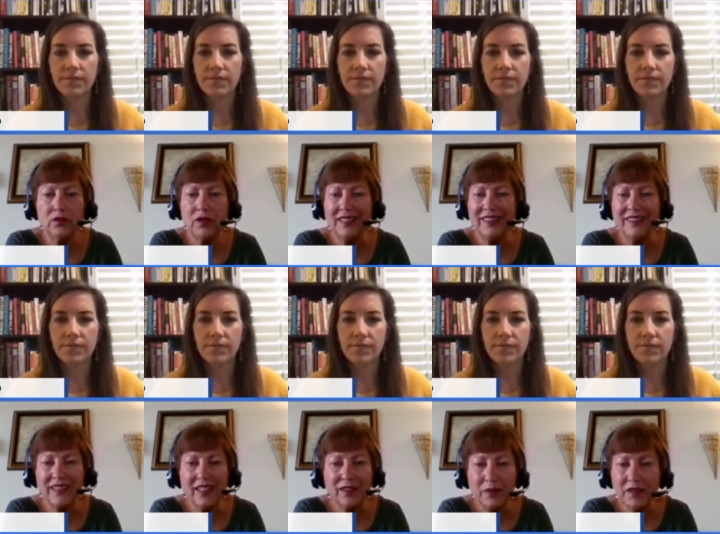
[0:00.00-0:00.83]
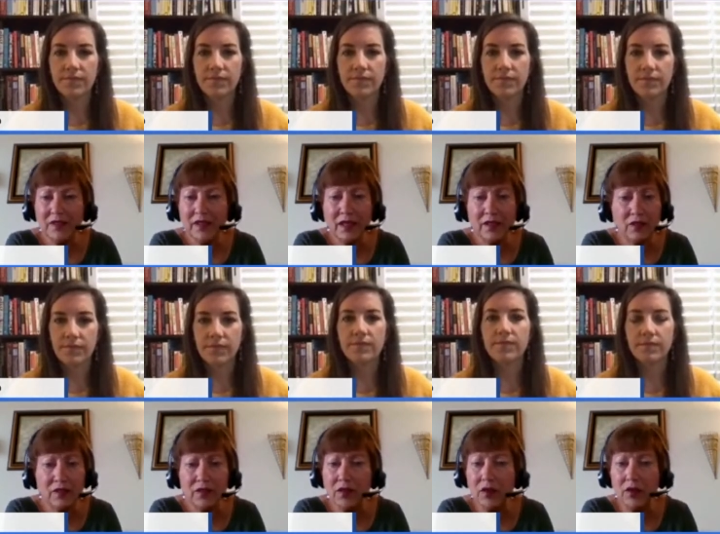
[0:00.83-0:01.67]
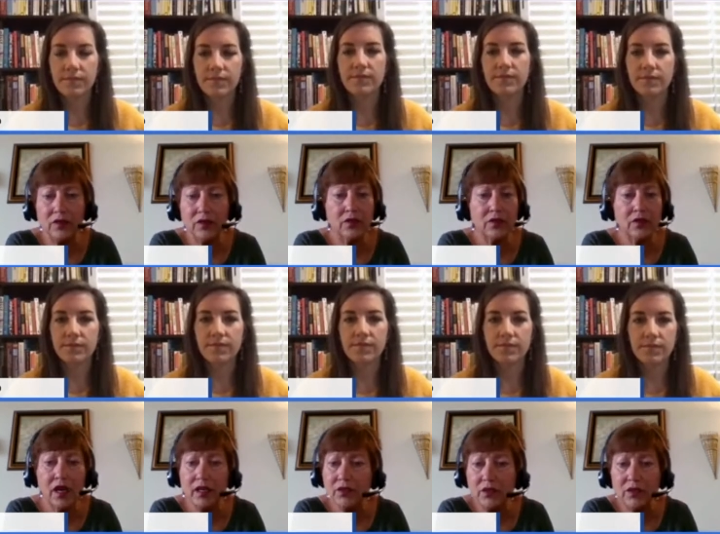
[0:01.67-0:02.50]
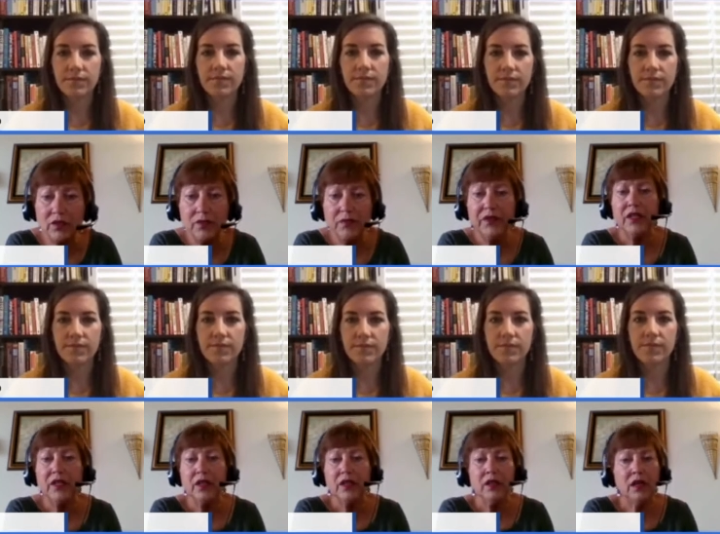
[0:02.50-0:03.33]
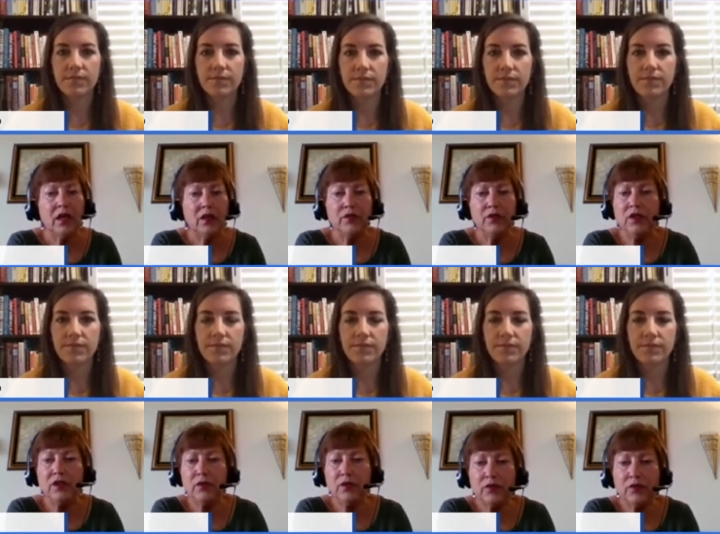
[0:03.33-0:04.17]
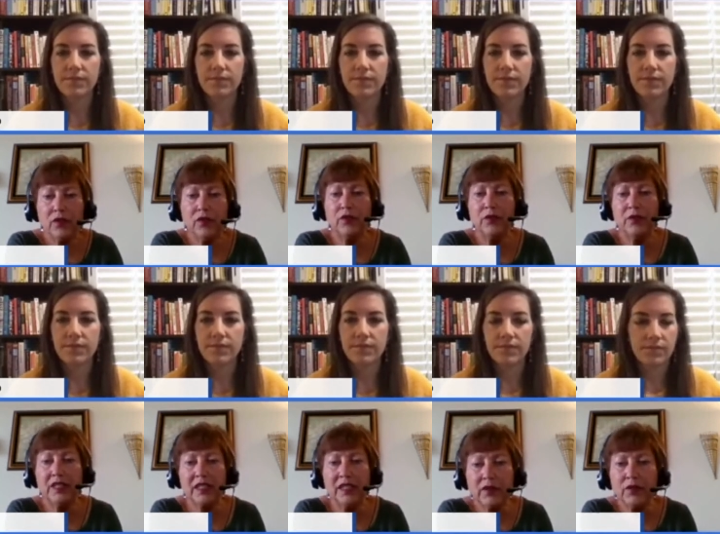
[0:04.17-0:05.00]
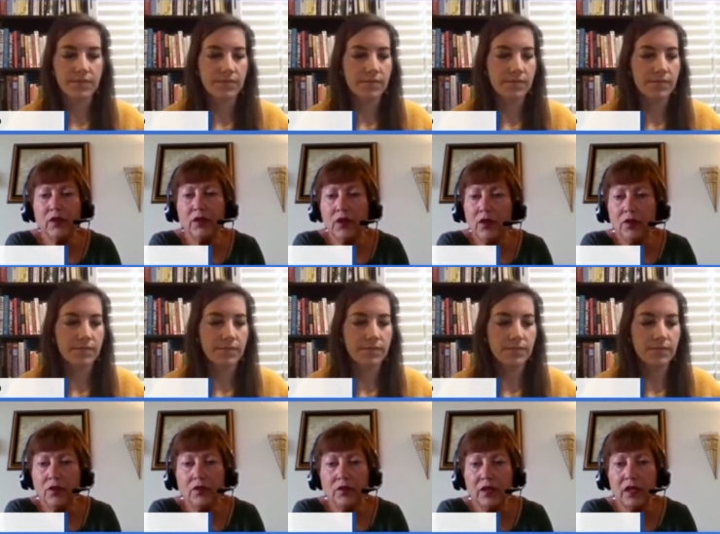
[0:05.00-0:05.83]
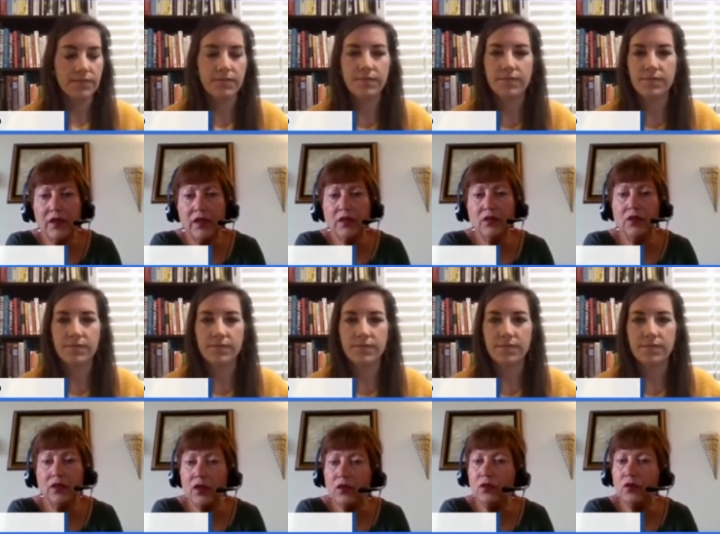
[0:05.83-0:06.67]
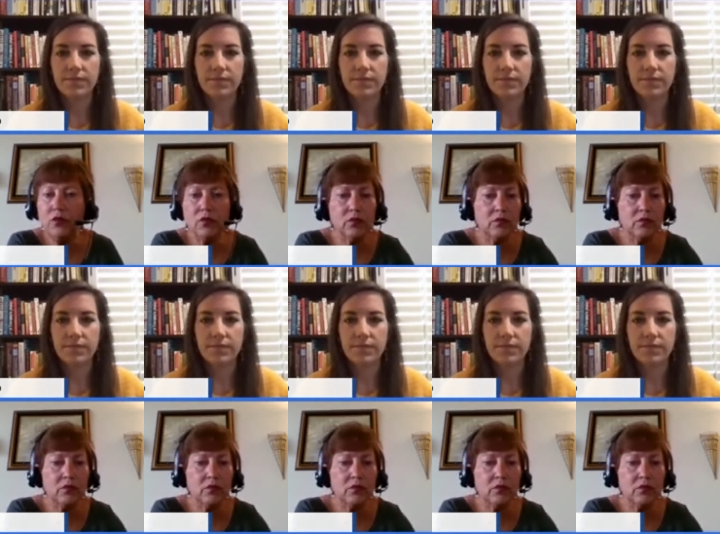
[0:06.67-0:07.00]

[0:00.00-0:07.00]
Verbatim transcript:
Speaker 1: an assessment center or your doctor. Uh, if you need referrals, we can give you those, and then you can go through